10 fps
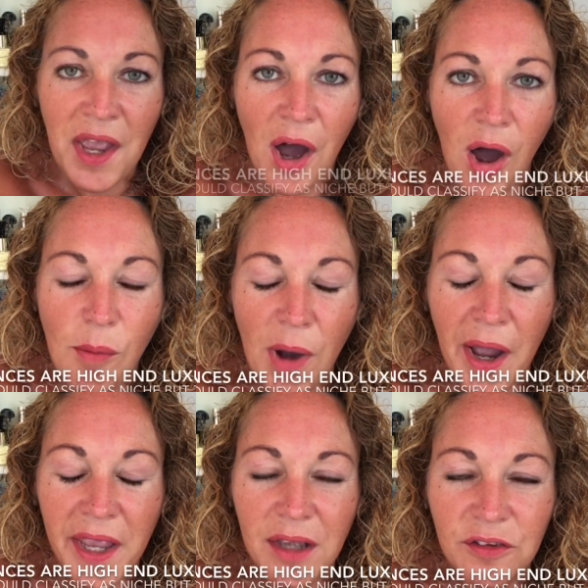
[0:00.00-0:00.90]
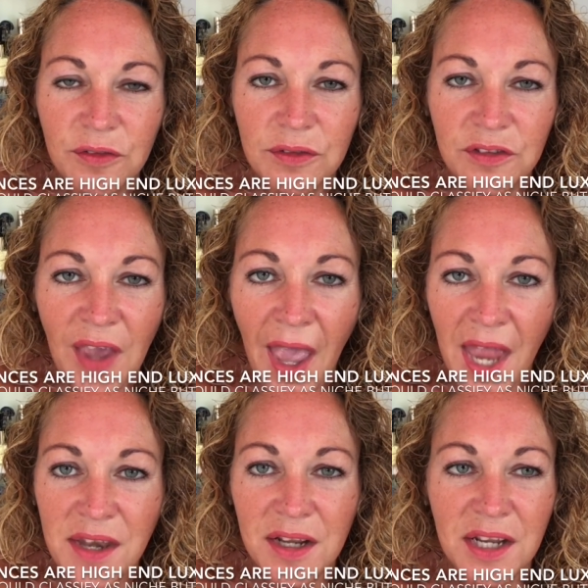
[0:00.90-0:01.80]
they are, my
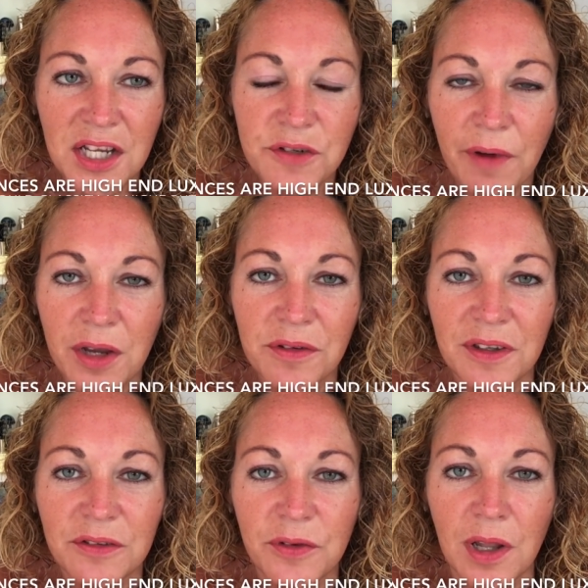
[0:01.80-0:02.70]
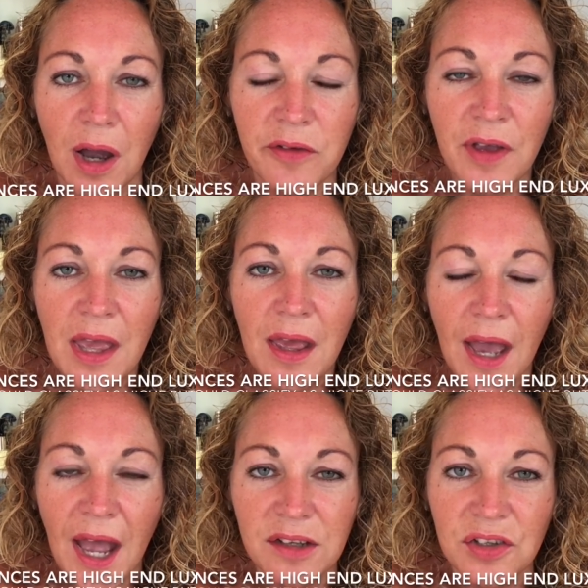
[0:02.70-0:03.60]
10 niche fragrances for life,
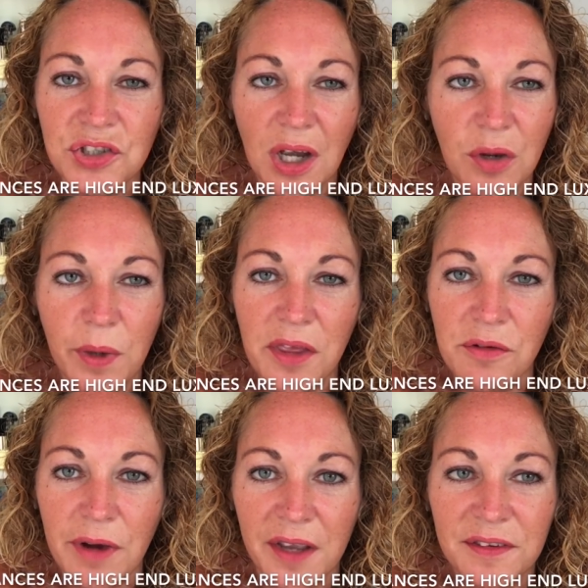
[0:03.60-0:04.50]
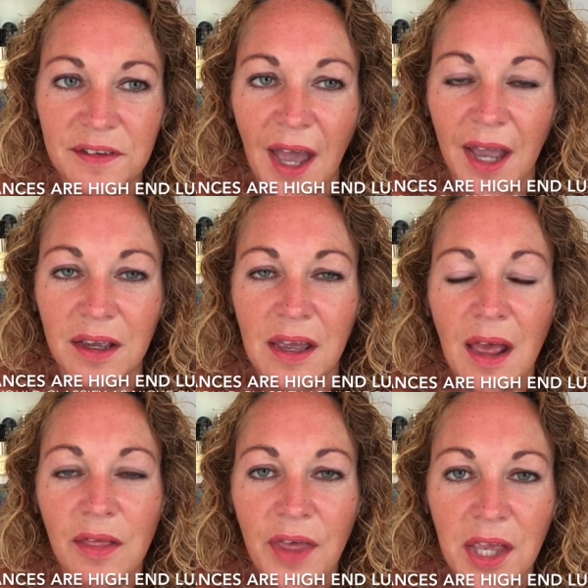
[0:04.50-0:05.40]
and chuck away the rest tag.
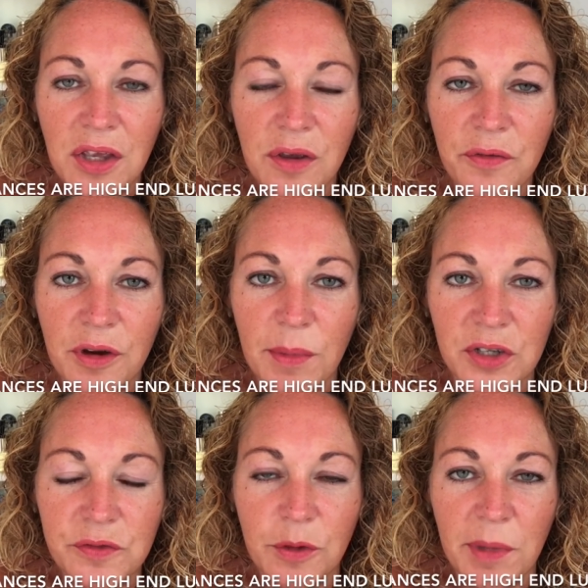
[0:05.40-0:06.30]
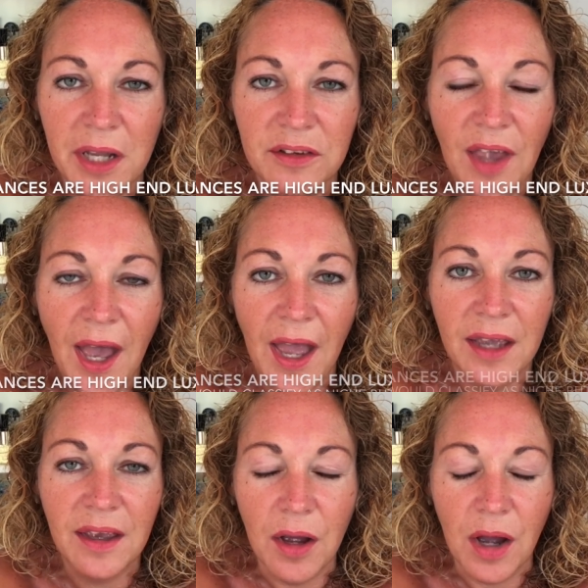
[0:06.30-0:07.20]
Thank you very much for my
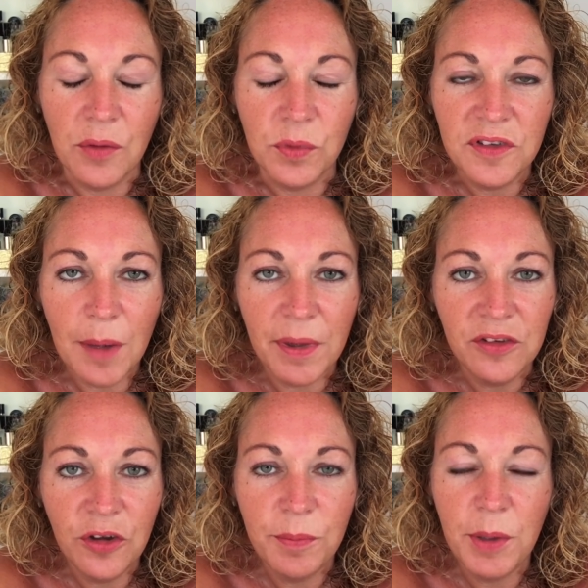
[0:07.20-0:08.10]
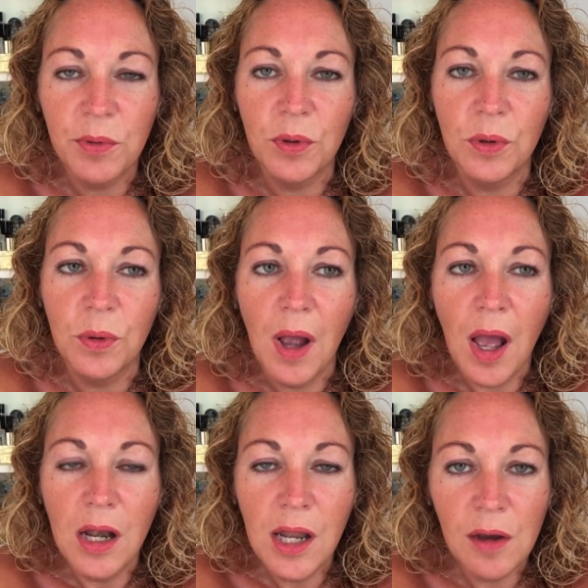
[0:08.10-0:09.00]
tag. I was tagged by 2 people,
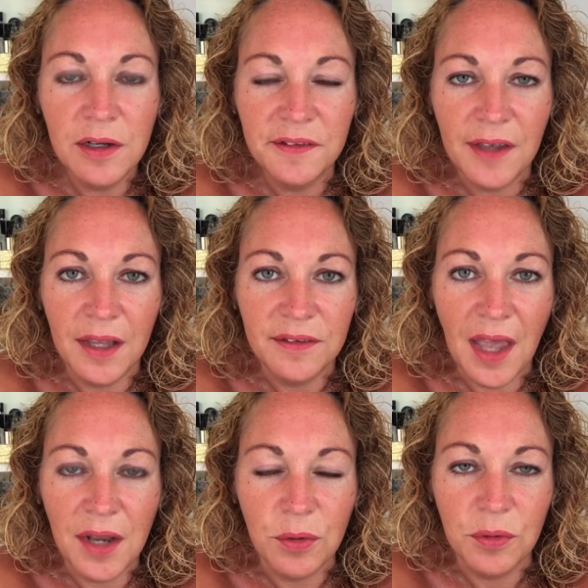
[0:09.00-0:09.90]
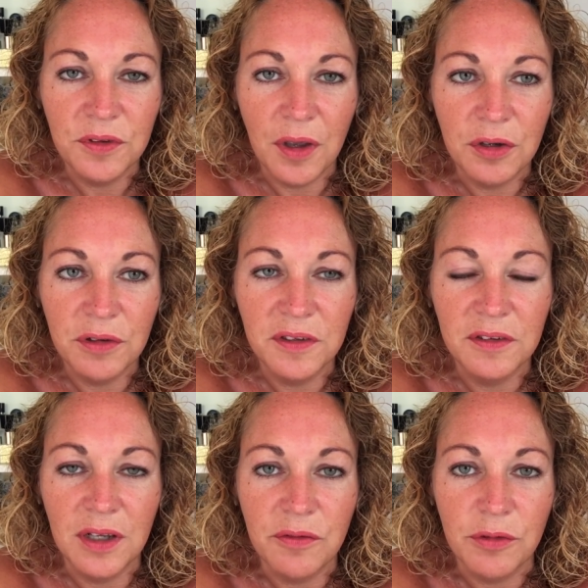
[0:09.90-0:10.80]
Lola Scents and also
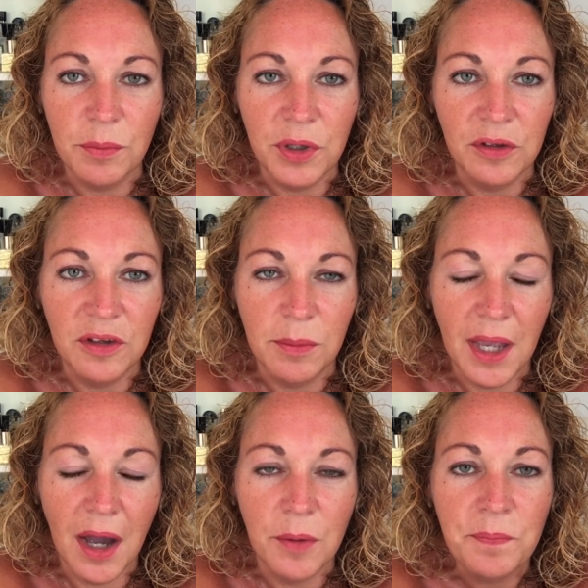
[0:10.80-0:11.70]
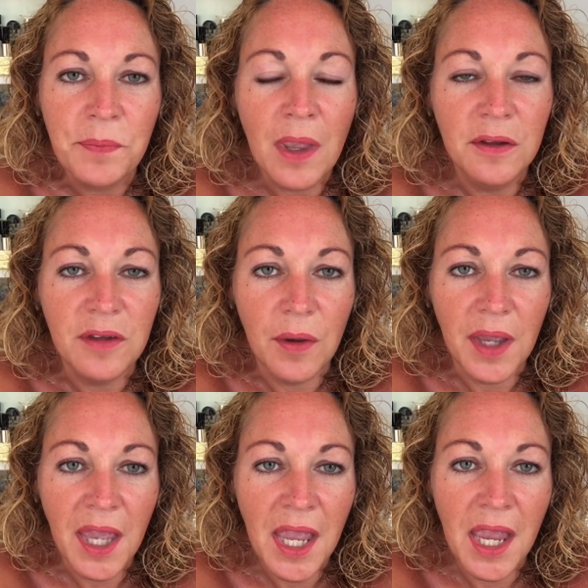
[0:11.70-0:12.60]
Kristin from Beauty Meow. So
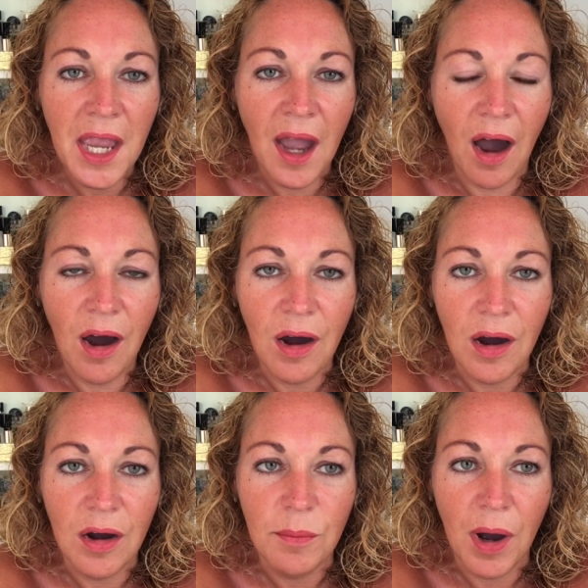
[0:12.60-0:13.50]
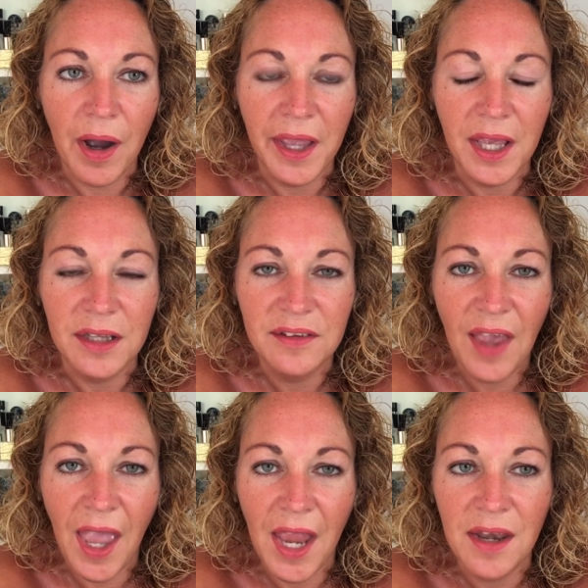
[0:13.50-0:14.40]
here are my
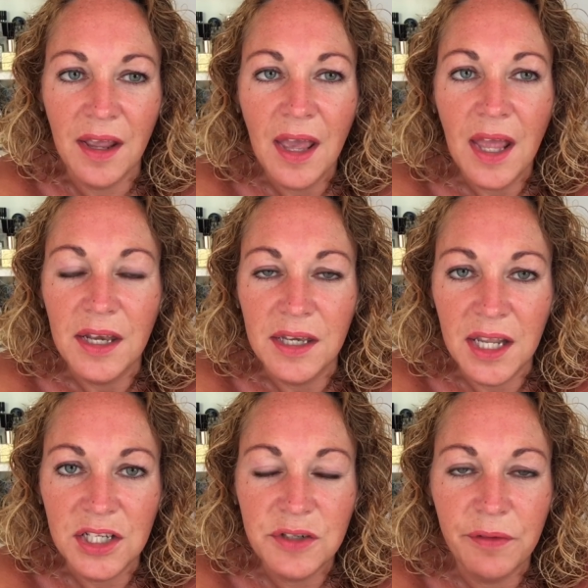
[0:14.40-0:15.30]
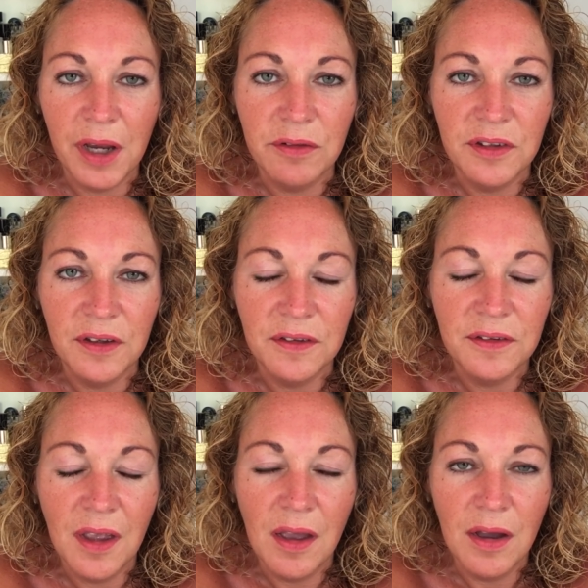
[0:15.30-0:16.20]
10 niche
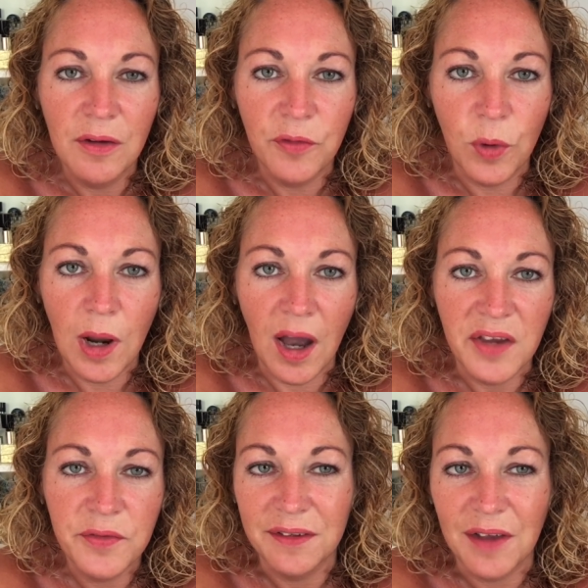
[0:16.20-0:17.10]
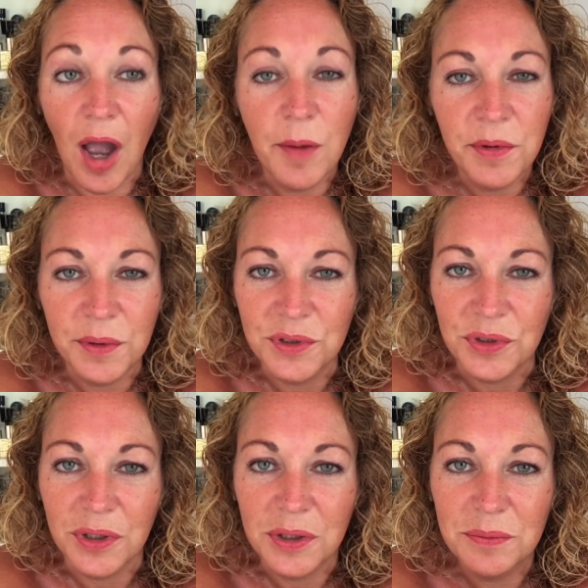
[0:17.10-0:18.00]
fragrances for life. I hope you
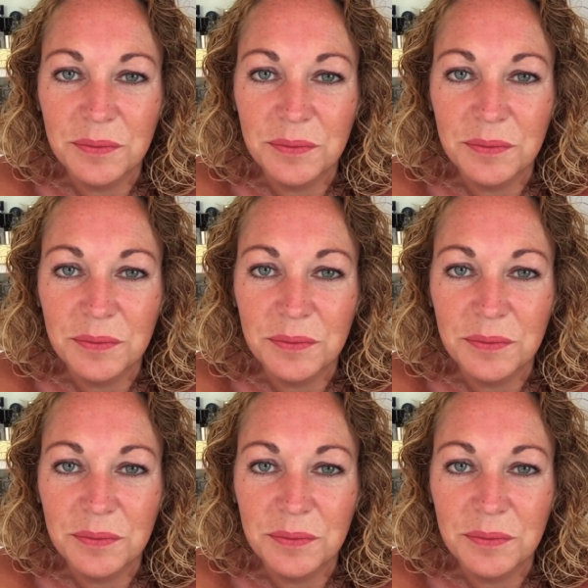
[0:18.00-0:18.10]
enjoy.